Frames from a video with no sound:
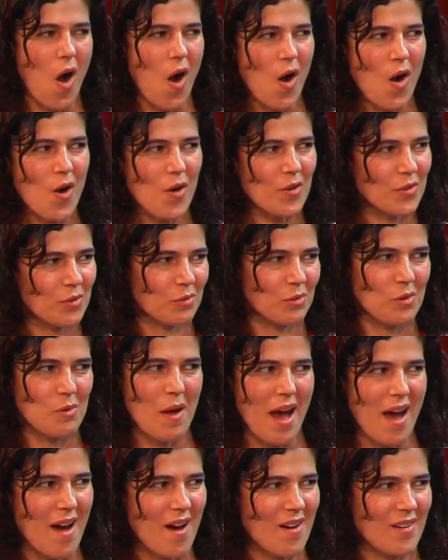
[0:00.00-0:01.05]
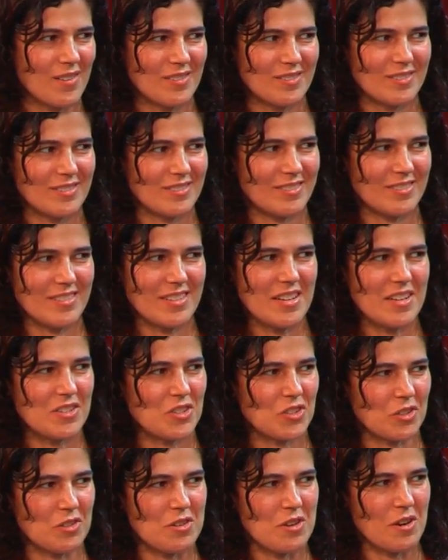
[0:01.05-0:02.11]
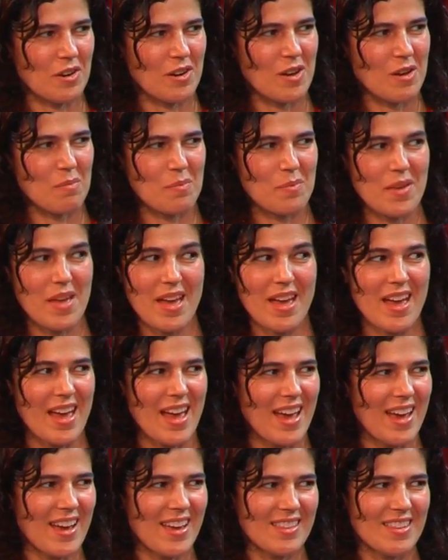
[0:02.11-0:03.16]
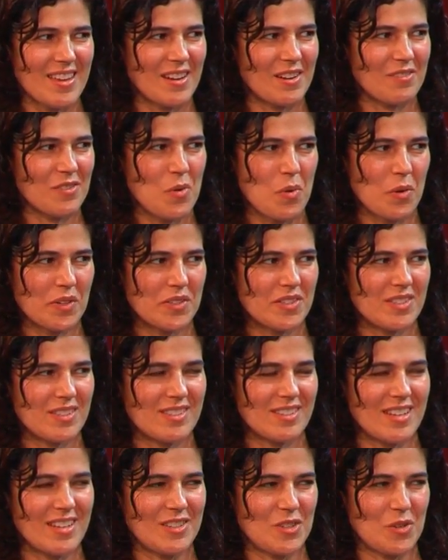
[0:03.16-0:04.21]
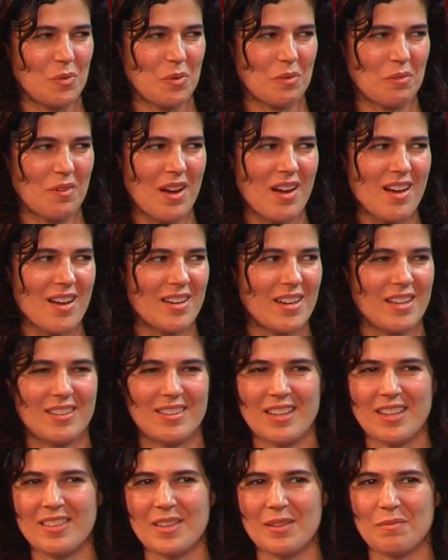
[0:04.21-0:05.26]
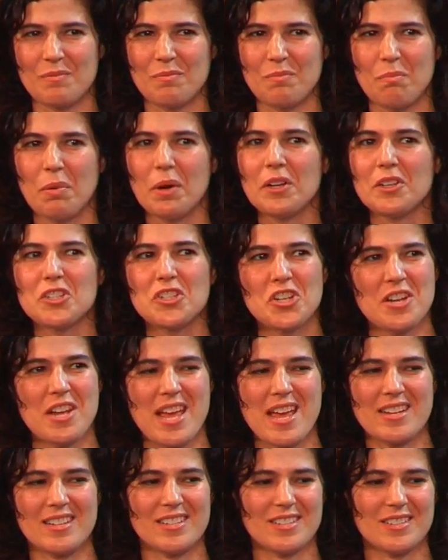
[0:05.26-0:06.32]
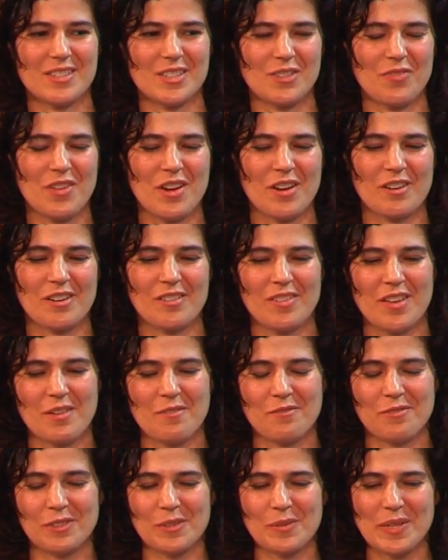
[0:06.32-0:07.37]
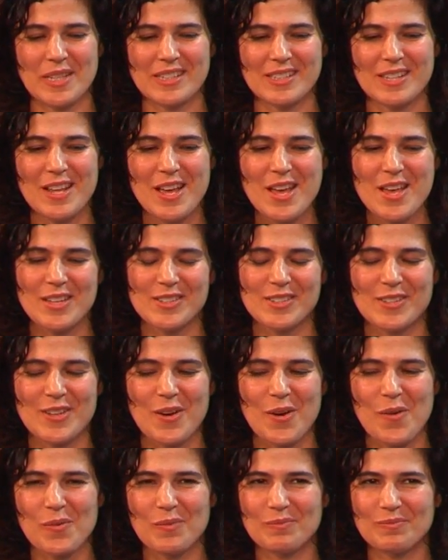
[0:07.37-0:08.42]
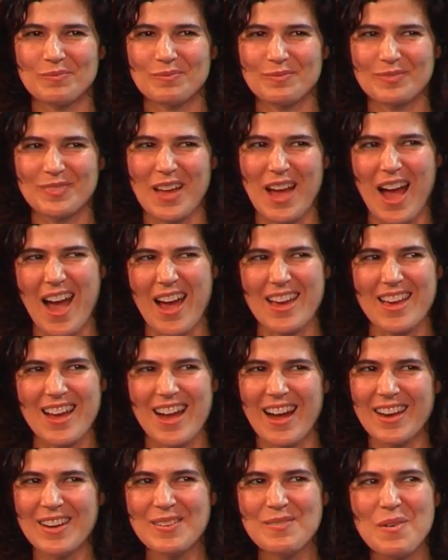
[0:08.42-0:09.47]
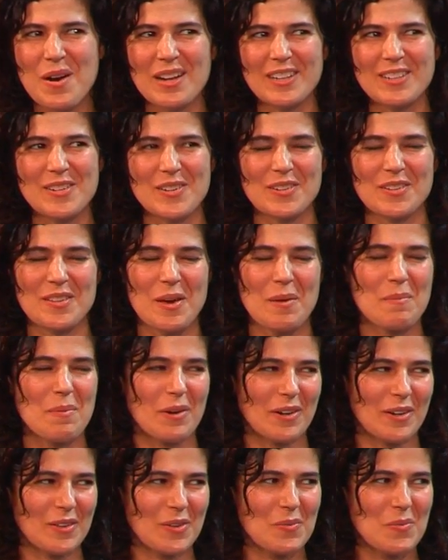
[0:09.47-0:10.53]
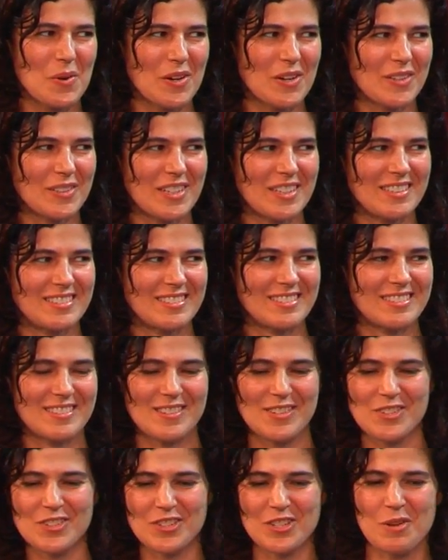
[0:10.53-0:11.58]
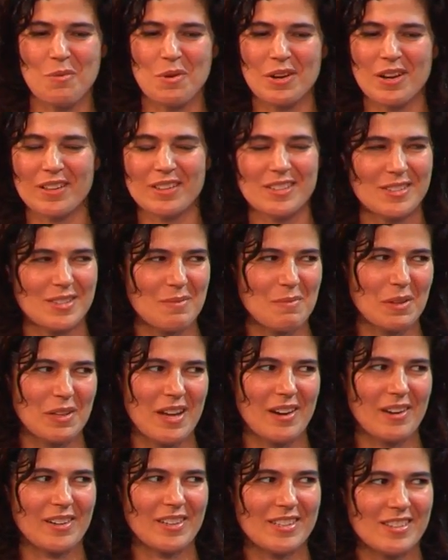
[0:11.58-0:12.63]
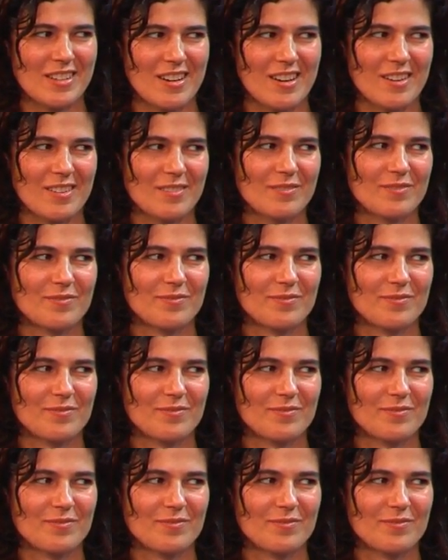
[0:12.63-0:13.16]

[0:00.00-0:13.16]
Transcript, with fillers: all throughout Eastern Europe and then, of course, into Iran and, and the Persianate sphere of influence. So I kind of want to go to that part of the world and see what all the similarities are.